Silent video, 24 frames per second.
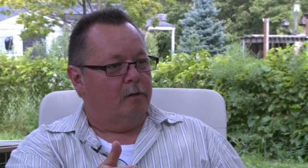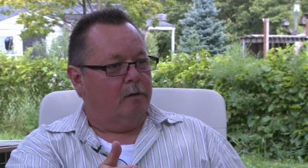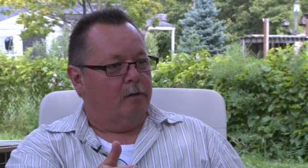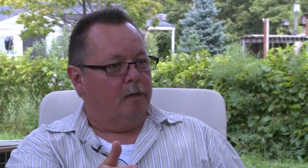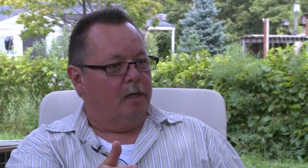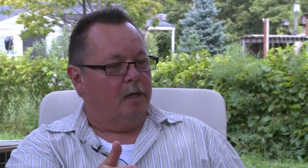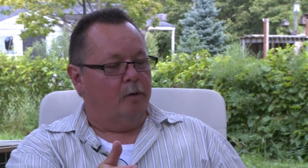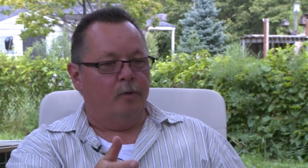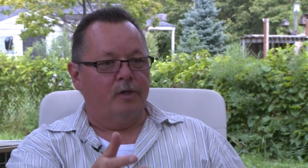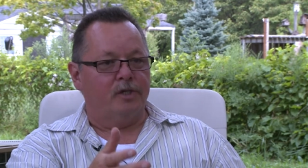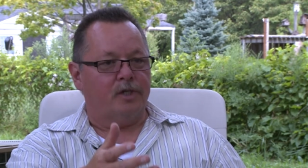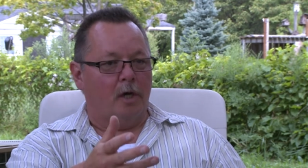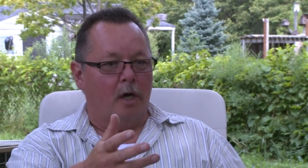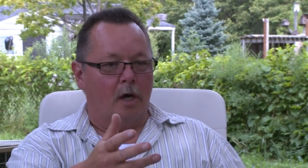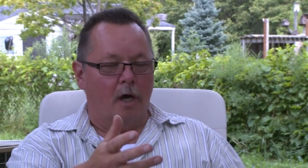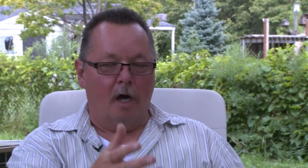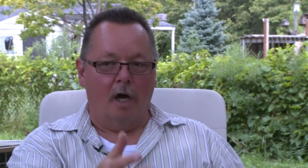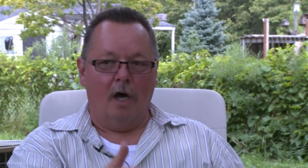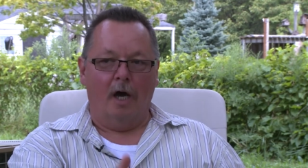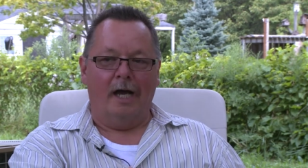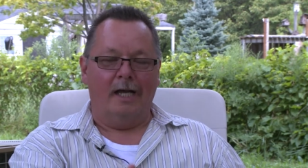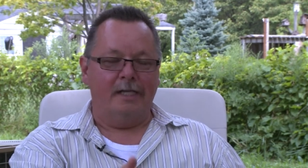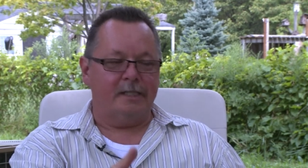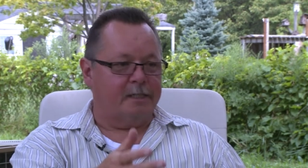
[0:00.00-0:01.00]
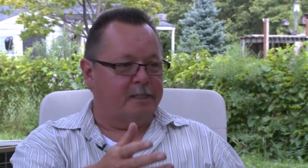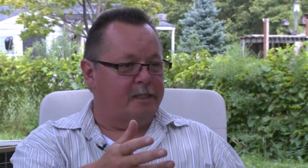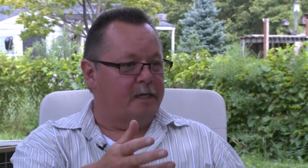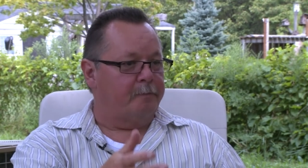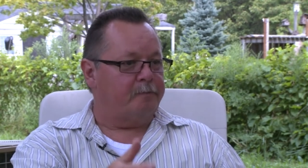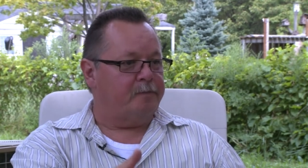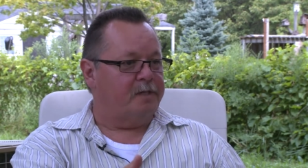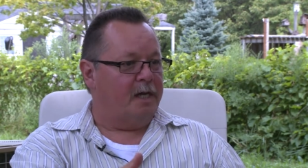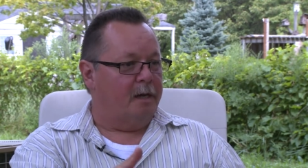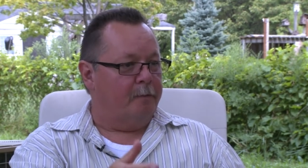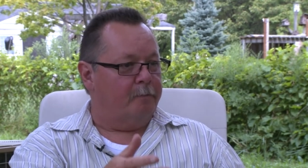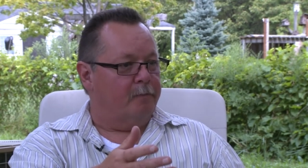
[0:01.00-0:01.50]
It was a hot
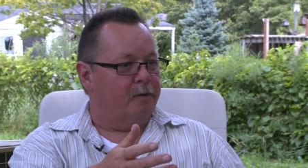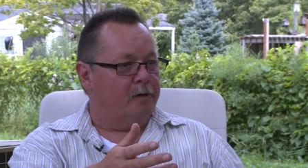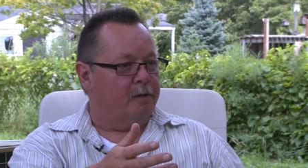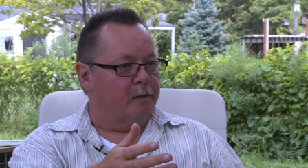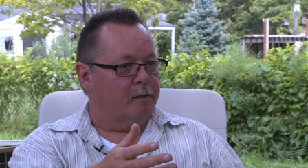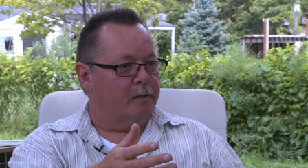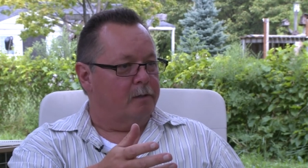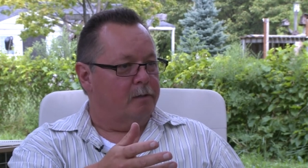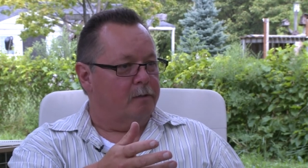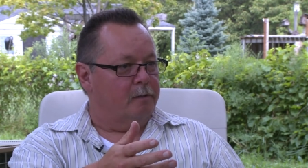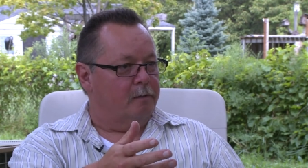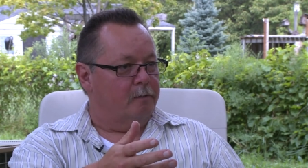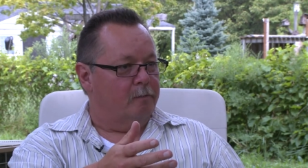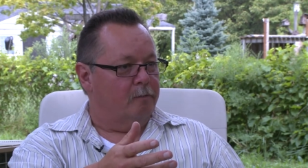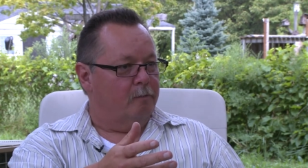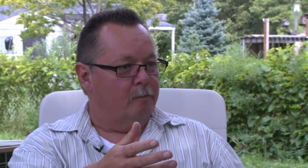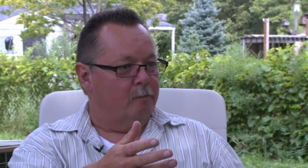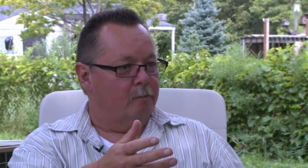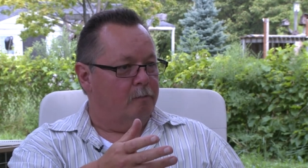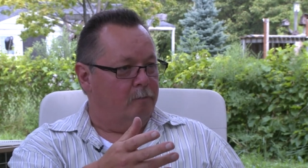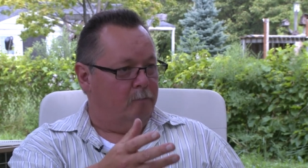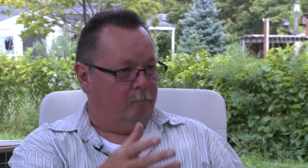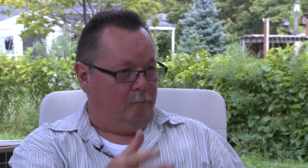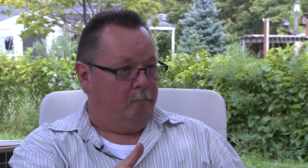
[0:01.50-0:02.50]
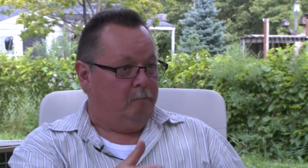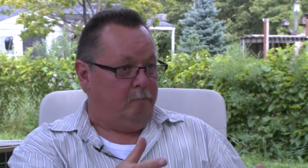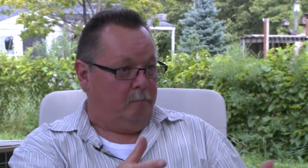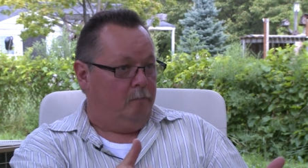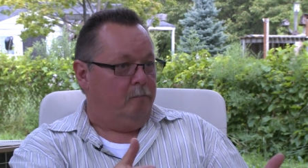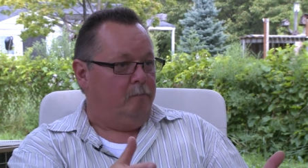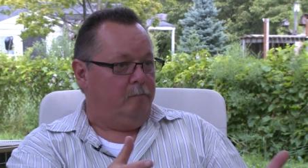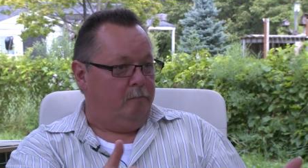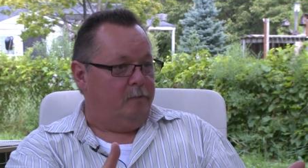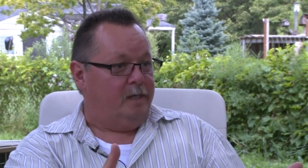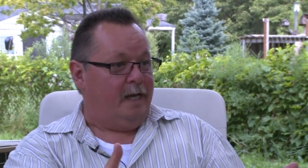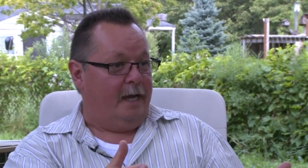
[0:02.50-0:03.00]
September
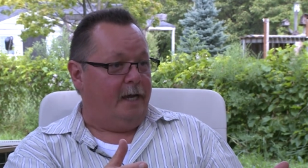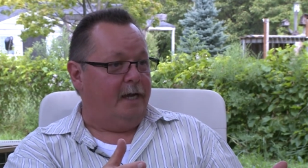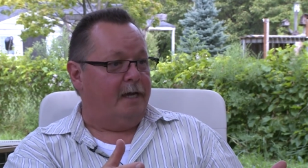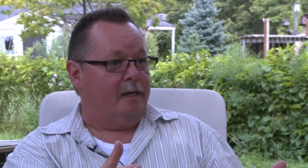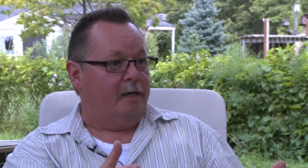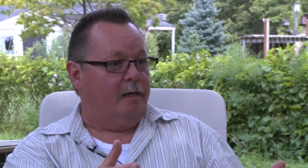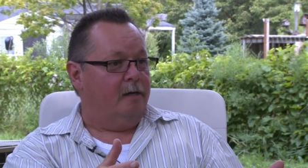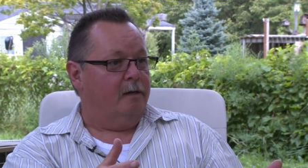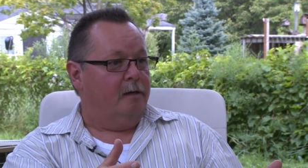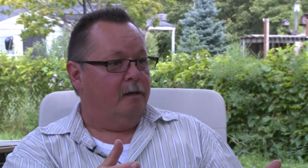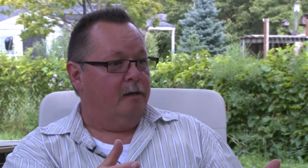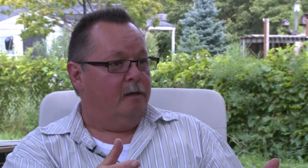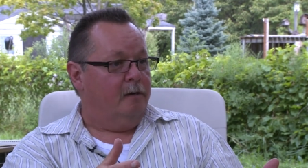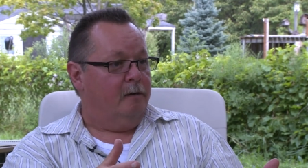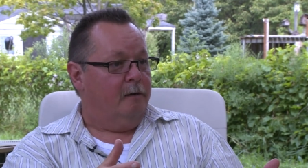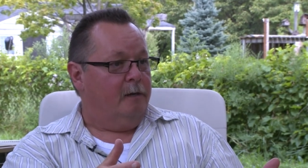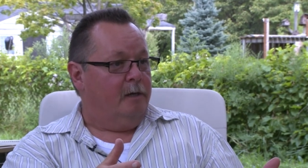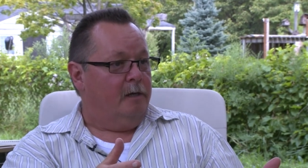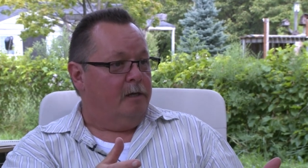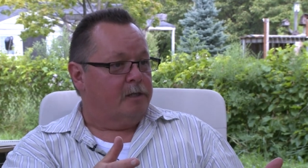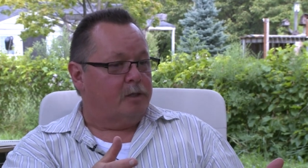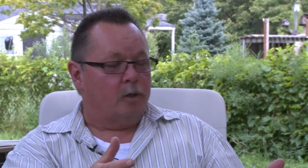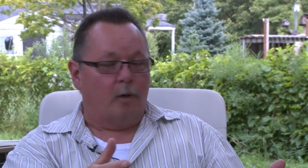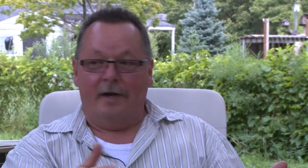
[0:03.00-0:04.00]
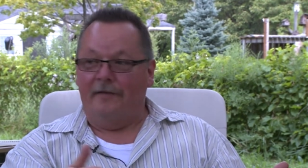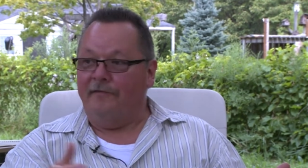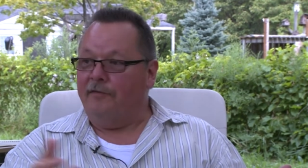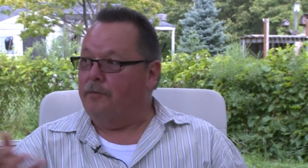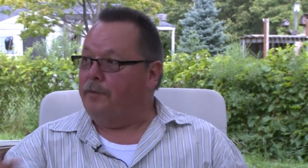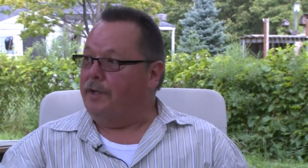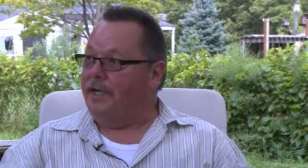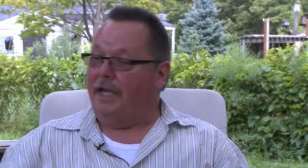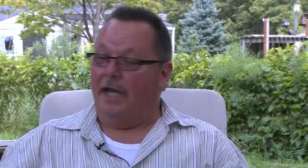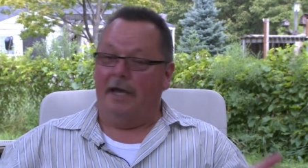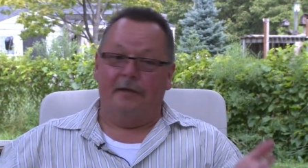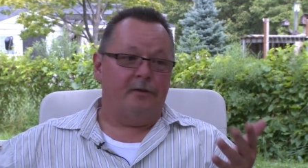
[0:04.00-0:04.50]
day, so
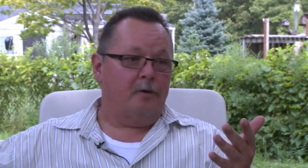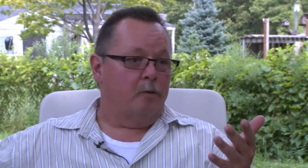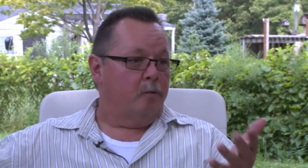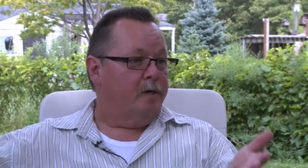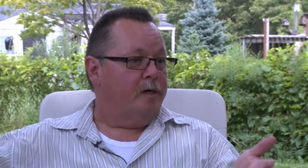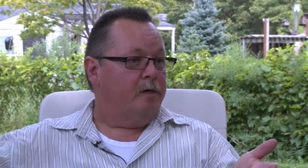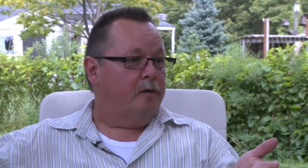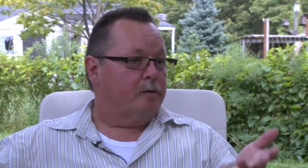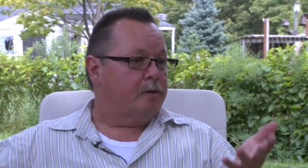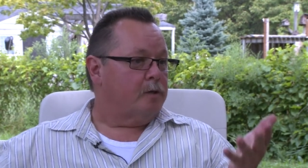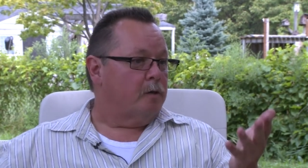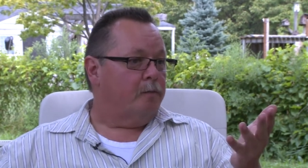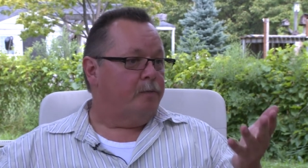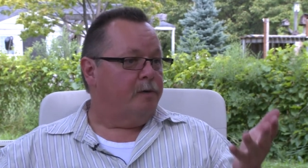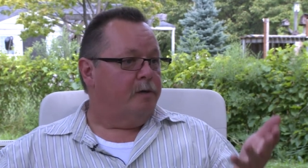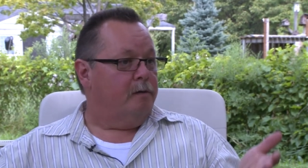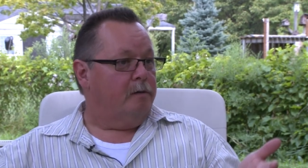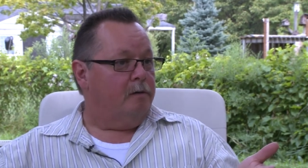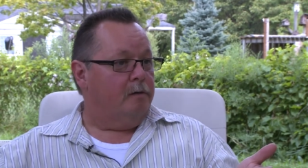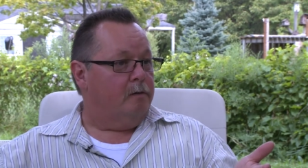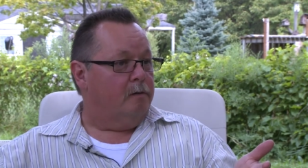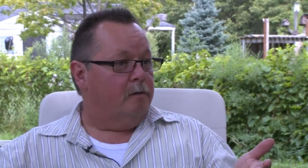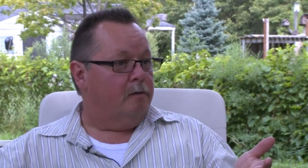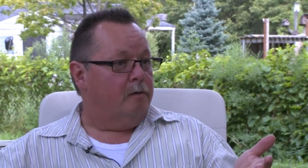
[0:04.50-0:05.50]
everybody had their windows open.